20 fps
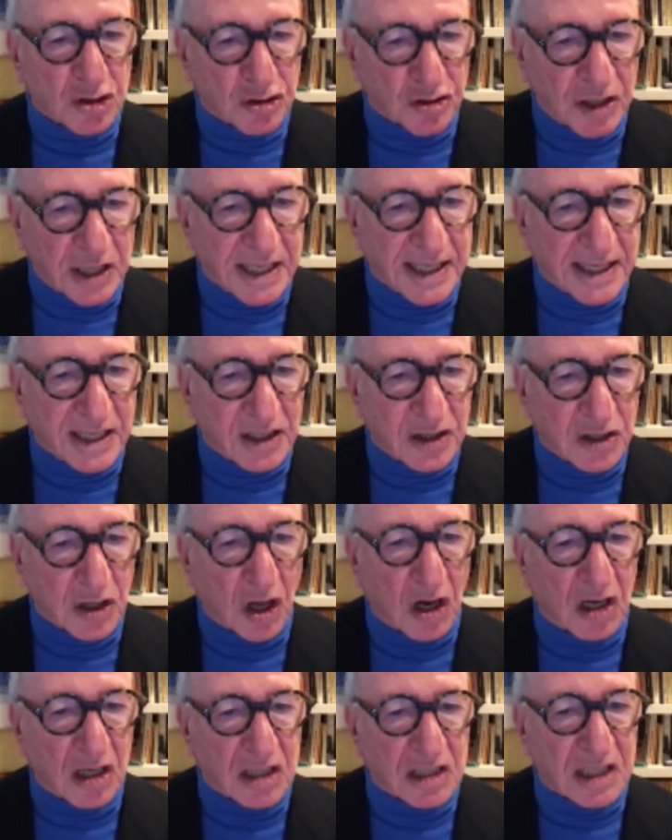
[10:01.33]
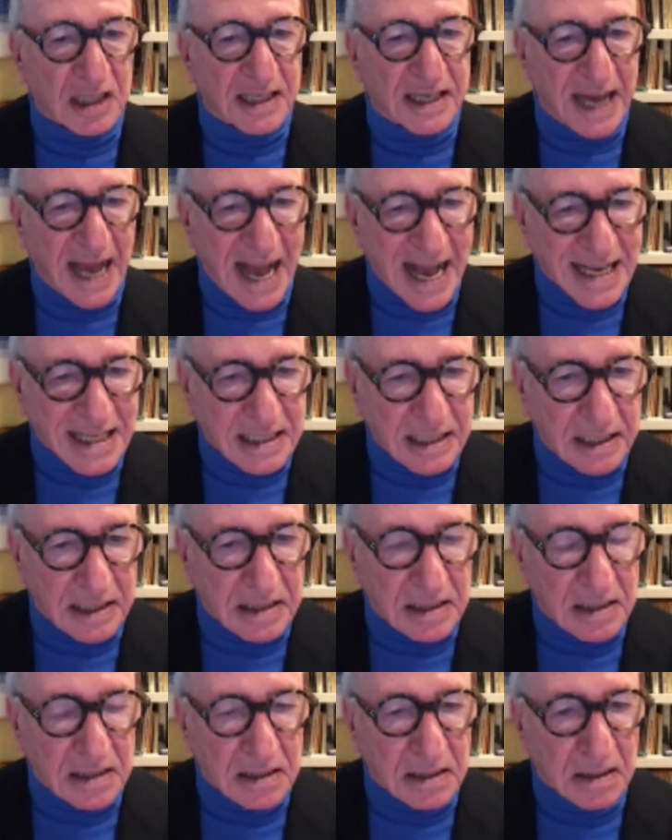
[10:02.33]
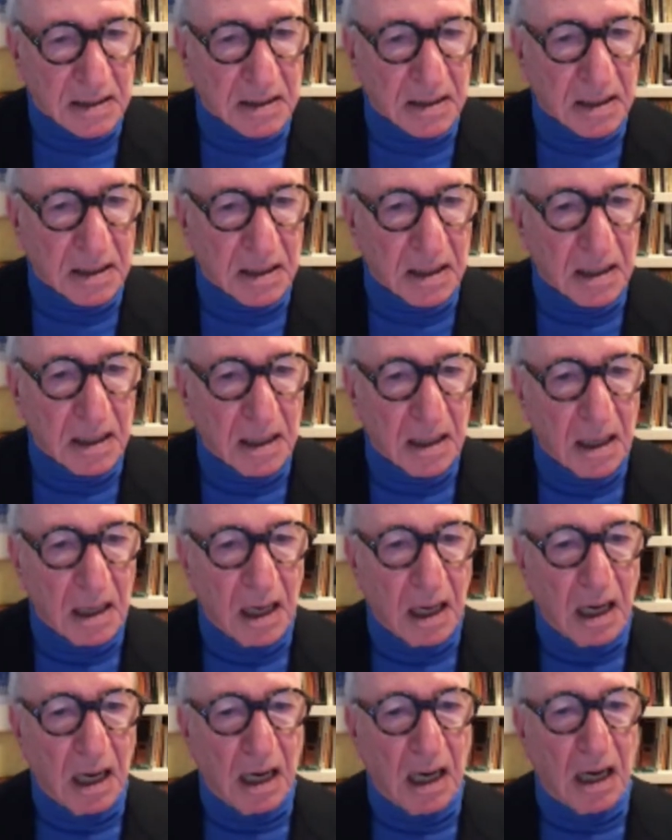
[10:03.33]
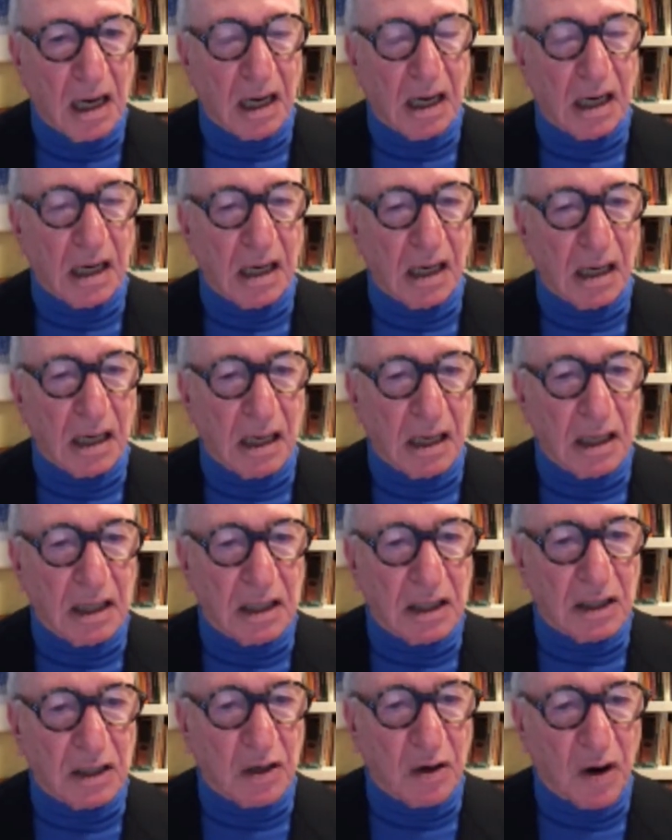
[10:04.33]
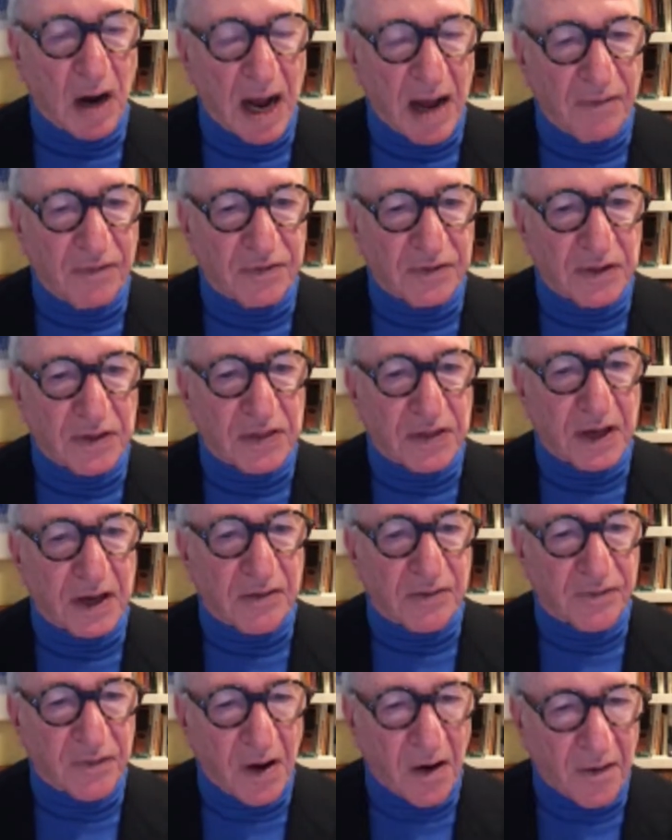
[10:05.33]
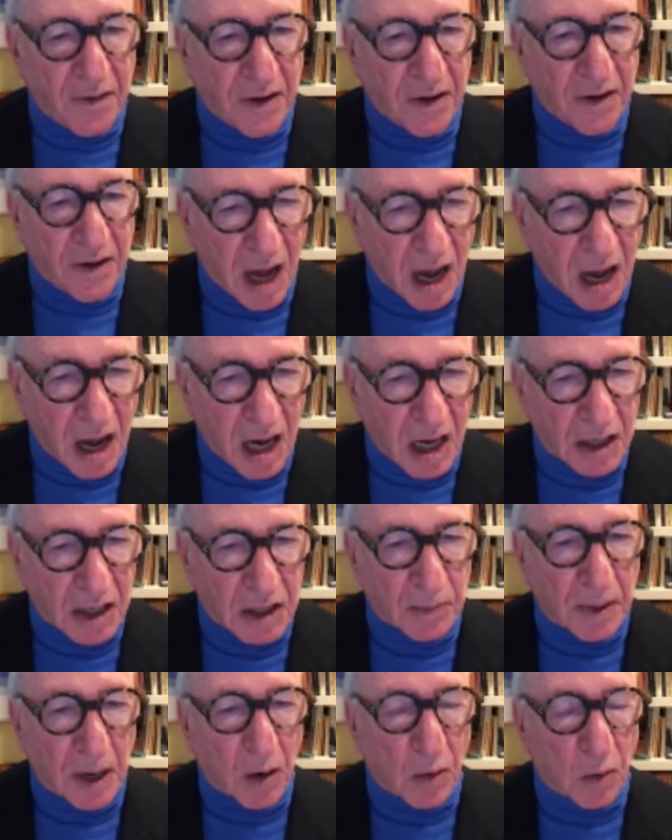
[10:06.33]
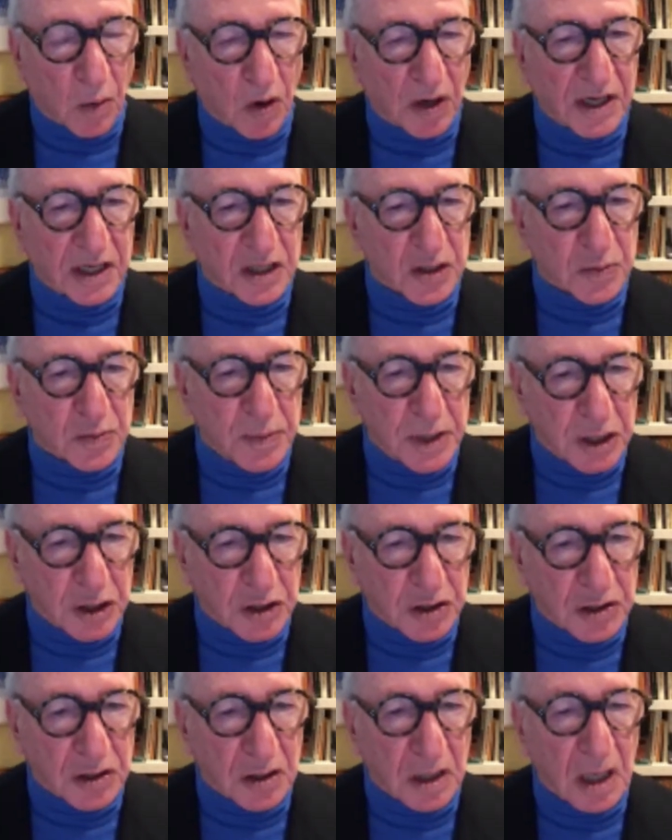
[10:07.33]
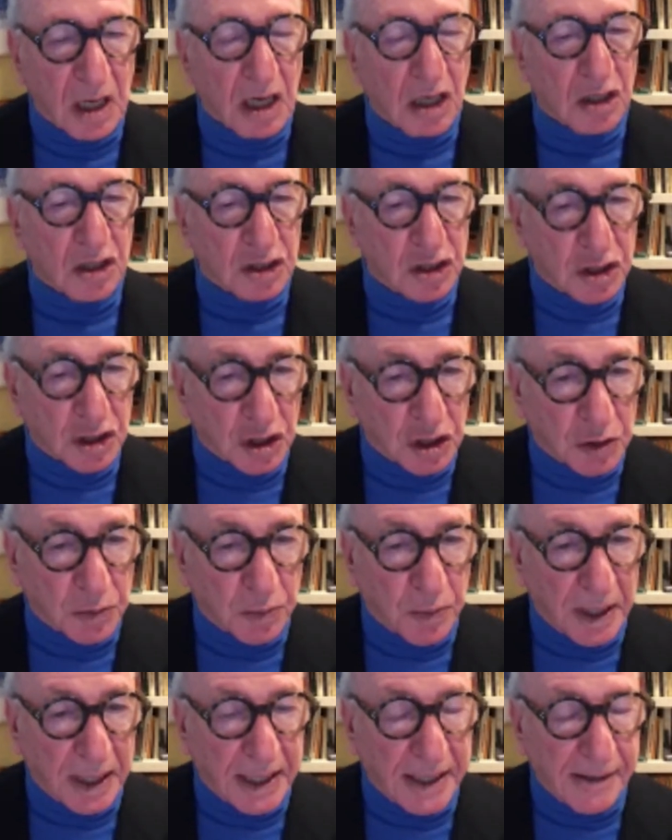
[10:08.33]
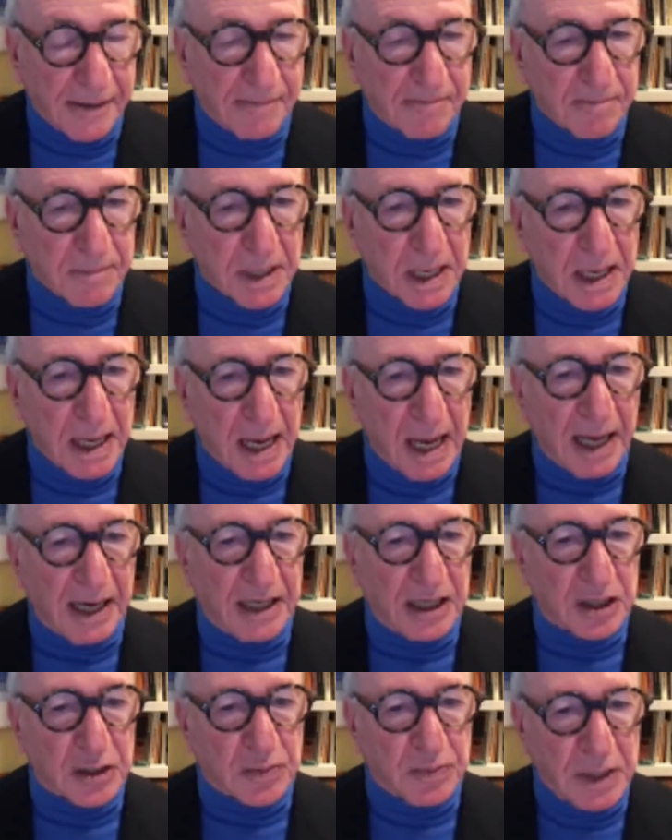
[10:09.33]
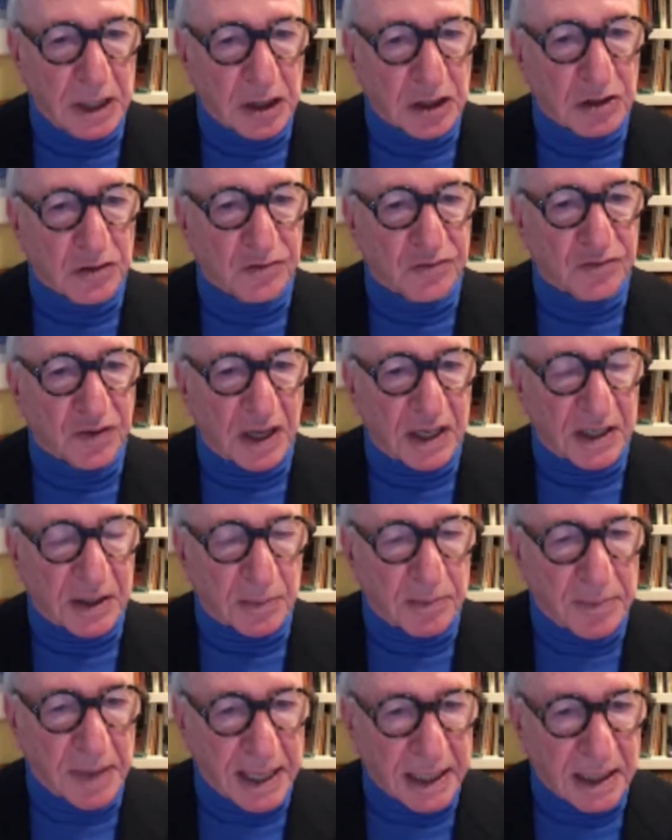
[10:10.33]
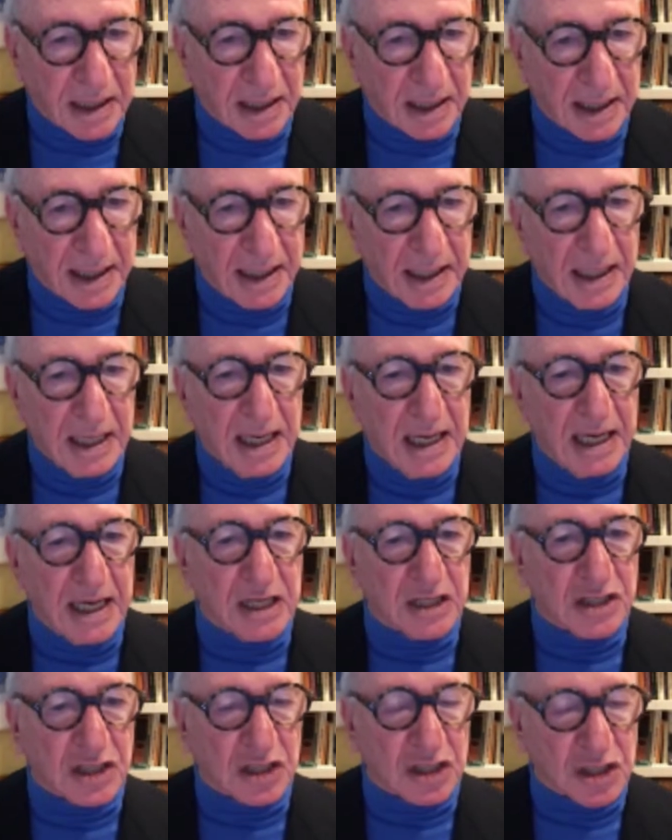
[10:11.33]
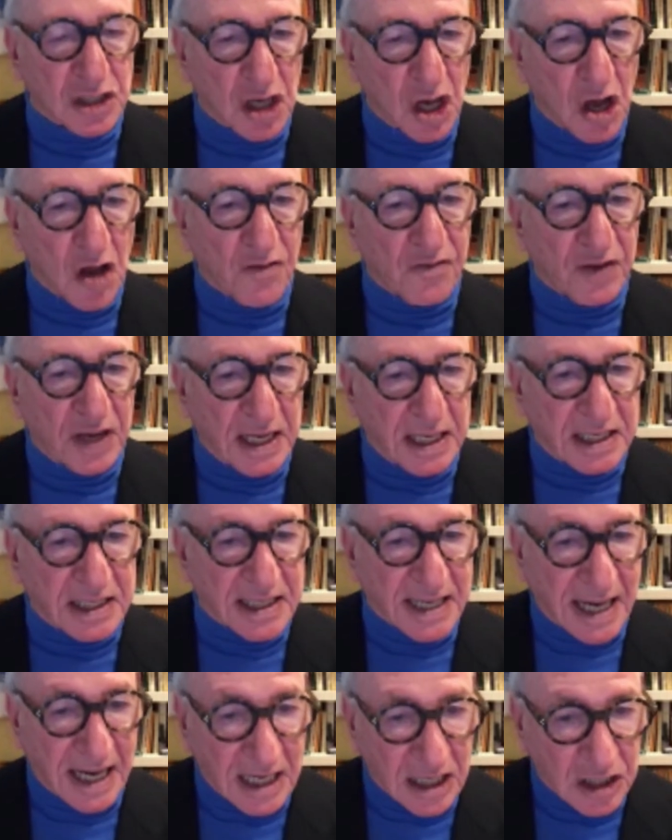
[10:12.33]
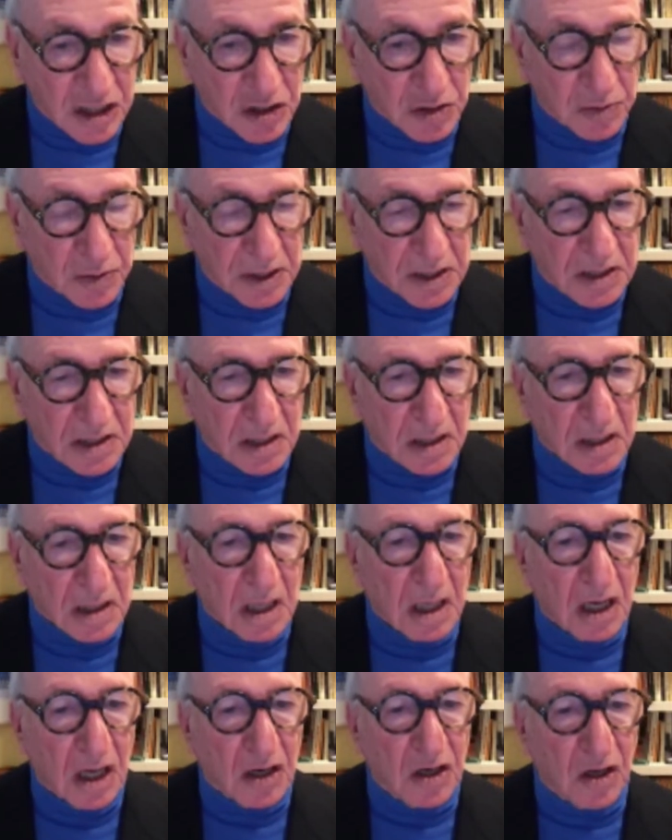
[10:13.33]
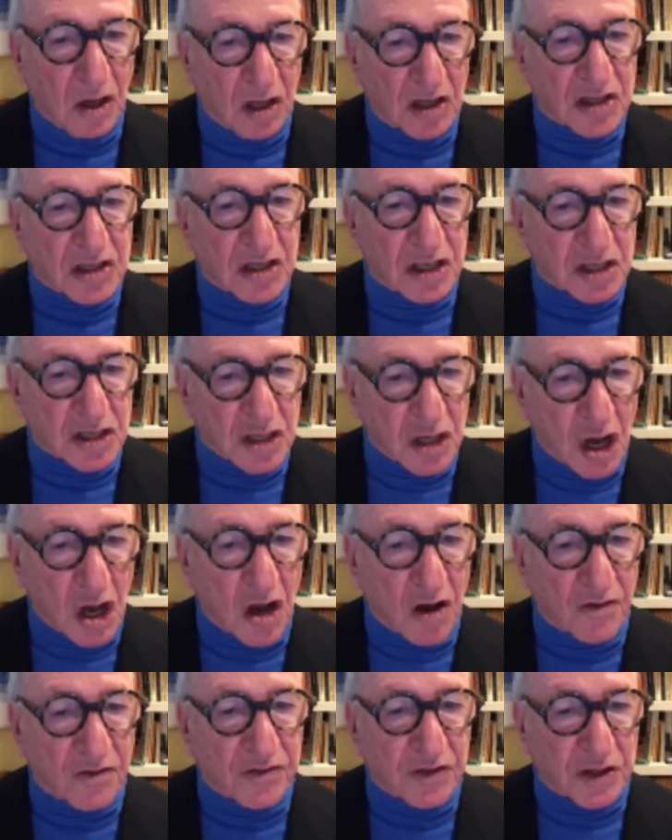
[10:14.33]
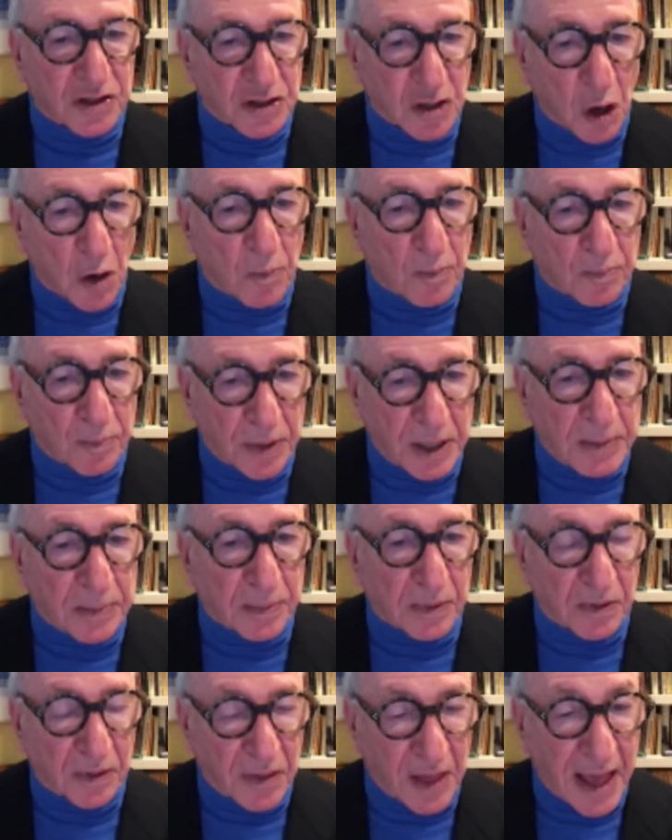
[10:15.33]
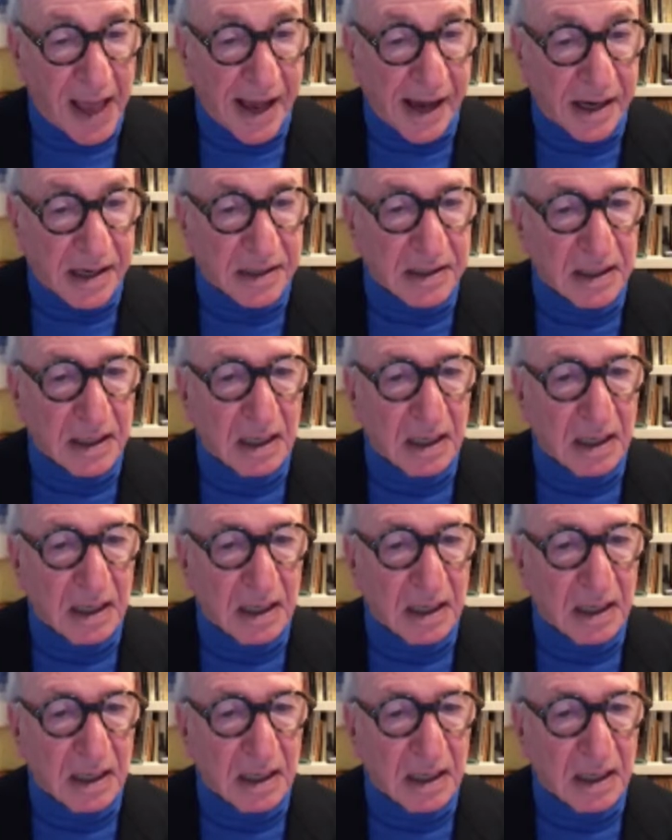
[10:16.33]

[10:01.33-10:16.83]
trillion in assets, you have to think very hard about what its mission should be. And its mission fundamentally is to serve its customers, not to serve the top people there